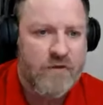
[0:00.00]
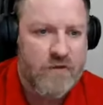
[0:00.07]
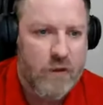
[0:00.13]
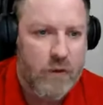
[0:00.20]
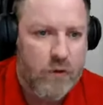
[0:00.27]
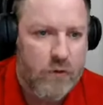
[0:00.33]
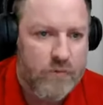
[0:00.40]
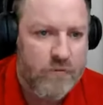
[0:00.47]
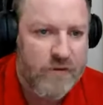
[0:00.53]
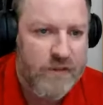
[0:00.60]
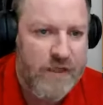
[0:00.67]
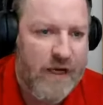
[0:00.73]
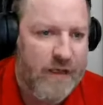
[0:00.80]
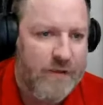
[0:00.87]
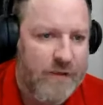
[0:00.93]

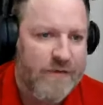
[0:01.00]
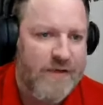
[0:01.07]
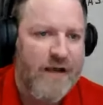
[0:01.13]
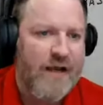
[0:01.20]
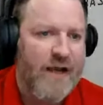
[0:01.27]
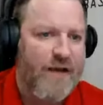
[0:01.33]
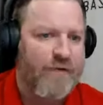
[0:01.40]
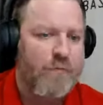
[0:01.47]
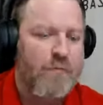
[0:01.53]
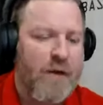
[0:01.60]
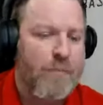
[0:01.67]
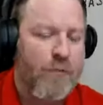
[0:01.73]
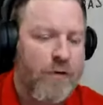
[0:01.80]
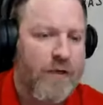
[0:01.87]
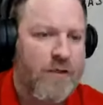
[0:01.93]
So not
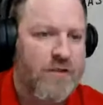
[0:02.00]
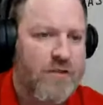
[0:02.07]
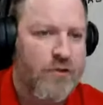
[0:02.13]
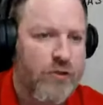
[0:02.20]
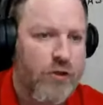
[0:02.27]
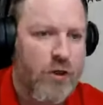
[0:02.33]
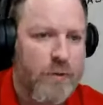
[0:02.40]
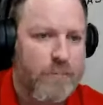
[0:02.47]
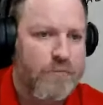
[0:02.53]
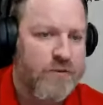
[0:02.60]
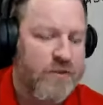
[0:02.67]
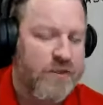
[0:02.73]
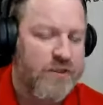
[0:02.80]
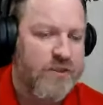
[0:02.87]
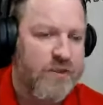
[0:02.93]
having my players learn
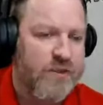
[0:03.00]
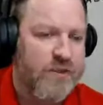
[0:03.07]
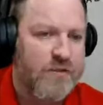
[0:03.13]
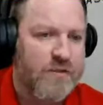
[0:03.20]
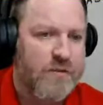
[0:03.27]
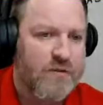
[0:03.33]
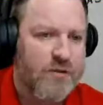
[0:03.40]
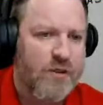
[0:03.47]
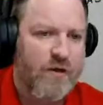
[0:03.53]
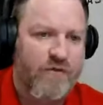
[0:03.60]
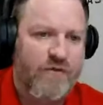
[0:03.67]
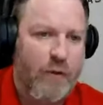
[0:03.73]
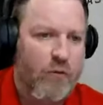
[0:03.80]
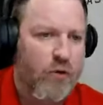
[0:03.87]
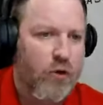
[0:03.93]
all the positions.
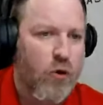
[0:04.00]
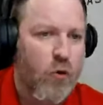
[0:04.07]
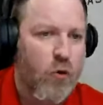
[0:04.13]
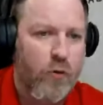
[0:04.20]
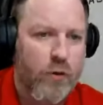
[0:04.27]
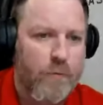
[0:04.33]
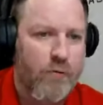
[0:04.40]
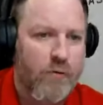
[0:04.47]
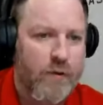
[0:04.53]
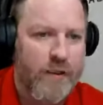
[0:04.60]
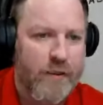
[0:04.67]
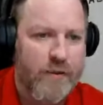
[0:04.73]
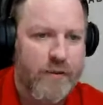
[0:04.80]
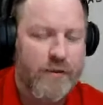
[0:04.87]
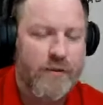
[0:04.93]
So if they were a corner
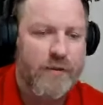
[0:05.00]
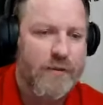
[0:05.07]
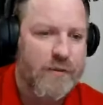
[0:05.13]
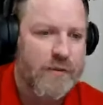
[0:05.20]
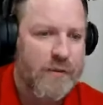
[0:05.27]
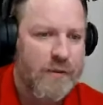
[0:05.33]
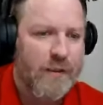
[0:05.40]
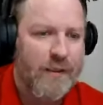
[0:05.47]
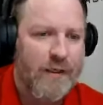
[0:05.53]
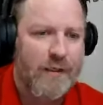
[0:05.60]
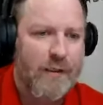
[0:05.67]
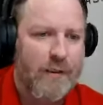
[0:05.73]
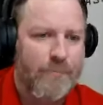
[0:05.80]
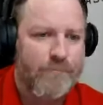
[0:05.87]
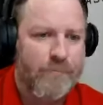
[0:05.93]
player,
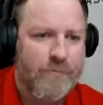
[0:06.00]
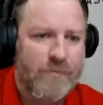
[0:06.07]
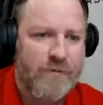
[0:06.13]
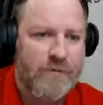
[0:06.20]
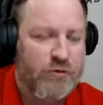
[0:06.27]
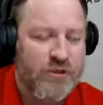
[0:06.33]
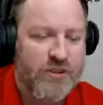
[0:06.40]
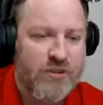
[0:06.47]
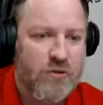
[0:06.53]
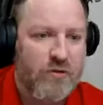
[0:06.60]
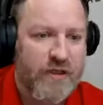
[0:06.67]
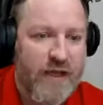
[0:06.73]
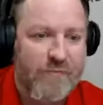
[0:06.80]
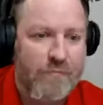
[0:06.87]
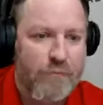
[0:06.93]
would
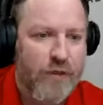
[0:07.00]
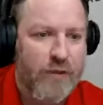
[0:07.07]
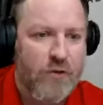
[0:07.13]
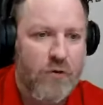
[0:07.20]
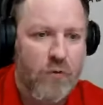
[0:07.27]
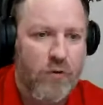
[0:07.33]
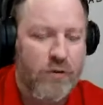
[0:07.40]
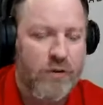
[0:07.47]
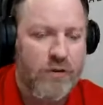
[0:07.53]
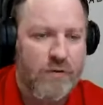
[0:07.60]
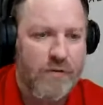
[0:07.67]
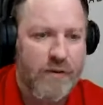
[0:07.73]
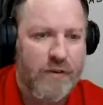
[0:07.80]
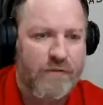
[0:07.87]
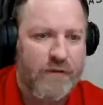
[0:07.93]
just only have them play the
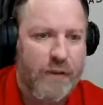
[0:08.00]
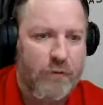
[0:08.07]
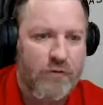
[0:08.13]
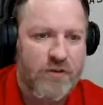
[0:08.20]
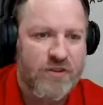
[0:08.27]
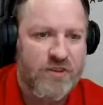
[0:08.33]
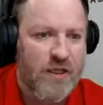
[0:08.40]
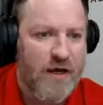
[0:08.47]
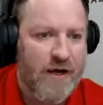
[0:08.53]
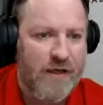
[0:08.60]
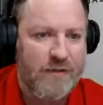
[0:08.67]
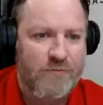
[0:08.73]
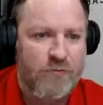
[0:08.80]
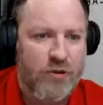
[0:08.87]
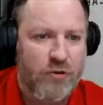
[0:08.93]
corner, and if they were a
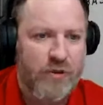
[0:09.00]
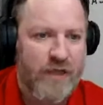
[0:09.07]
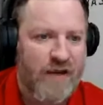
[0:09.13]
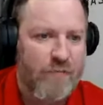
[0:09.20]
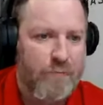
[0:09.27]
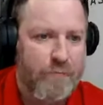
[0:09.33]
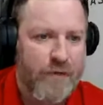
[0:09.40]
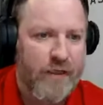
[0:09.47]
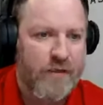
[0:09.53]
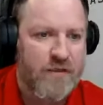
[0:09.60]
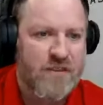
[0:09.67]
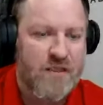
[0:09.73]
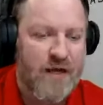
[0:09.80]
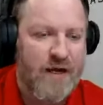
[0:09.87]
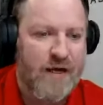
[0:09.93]
slot, would only have them be in
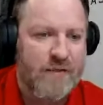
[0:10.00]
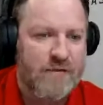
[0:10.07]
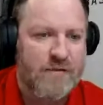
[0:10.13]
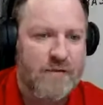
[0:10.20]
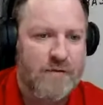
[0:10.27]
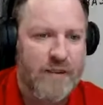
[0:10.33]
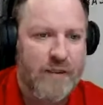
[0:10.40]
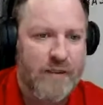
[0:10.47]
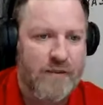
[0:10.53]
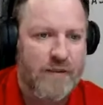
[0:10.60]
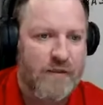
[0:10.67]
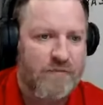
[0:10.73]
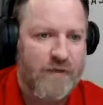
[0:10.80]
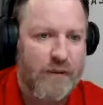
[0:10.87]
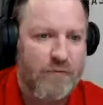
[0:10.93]
the slots. And
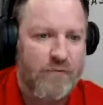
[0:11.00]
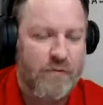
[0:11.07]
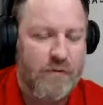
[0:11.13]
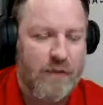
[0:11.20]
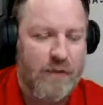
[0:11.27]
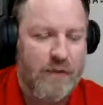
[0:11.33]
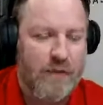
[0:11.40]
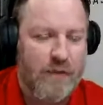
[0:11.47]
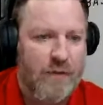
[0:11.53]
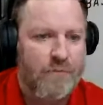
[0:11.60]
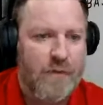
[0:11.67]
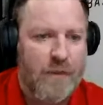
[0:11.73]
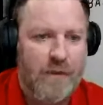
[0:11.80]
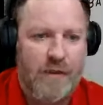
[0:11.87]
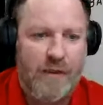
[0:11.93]
then if they were
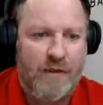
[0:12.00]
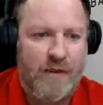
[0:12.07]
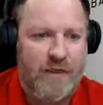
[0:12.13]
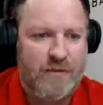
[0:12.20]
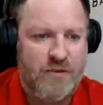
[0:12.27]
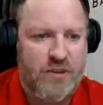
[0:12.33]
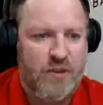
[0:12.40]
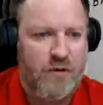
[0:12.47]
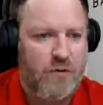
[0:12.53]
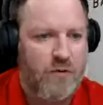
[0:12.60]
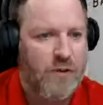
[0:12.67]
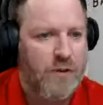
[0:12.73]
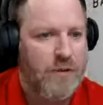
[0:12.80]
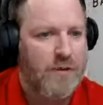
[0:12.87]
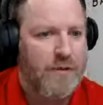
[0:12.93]

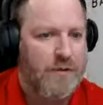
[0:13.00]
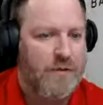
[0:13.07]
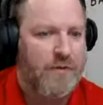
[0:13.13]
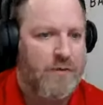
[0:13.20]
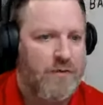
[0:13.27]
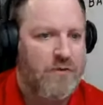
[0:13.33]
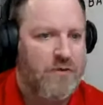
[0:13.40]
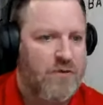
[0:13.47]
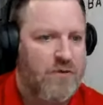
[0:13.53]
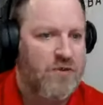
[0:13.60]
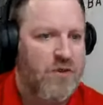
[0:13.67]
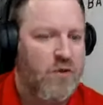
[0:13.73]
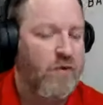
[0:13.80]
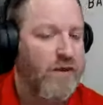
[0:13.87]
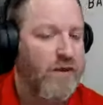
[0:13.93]
so when